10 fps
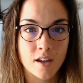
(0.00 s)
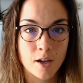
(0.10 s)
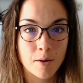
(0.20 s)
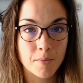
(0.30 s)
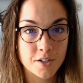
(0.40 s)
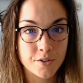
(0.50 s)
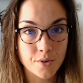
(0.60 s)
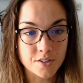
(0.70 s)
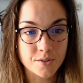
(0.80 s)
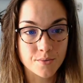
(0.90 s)
But you
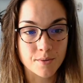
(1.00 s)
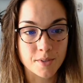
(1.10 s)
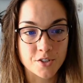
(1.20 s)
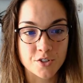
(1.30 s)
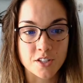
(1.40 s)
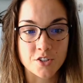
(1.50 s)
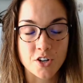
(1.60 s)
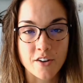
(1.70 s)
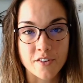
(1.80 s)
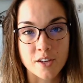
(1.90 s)
also want to make sure that you're
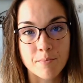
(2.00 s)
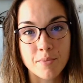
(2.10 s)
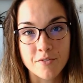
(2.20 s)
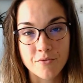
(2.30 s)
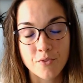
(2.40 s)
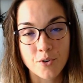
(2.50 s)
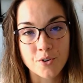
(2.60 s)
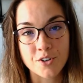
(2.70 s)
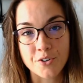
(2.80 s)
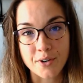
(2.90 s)
having it before
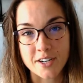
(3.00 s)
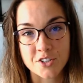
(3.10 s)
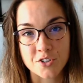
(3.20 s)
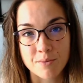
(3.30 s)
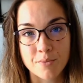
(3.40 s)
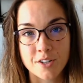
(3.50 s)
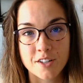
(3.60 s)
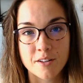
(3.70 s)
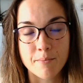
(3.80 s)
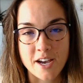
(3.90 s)
you actually put it in
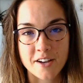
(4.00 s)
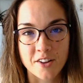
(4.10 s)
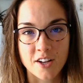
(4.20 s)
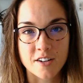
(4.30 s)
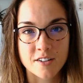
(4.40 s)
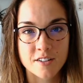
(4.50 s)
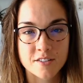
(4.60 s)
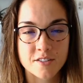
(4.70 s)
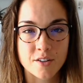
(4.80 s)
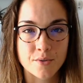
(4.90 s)
the backlog.
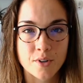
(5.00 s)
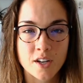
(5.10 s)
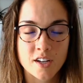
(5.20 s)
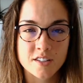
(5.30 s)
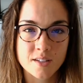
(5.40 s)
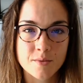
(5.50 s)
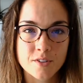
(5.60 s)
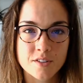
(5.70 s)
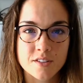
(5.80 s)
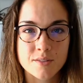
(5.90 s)
So somewhere in
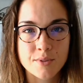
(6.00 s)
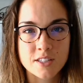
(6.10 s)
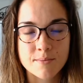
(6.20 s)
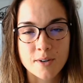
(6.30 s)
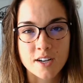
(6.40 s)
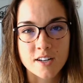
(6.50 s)
the sweet spot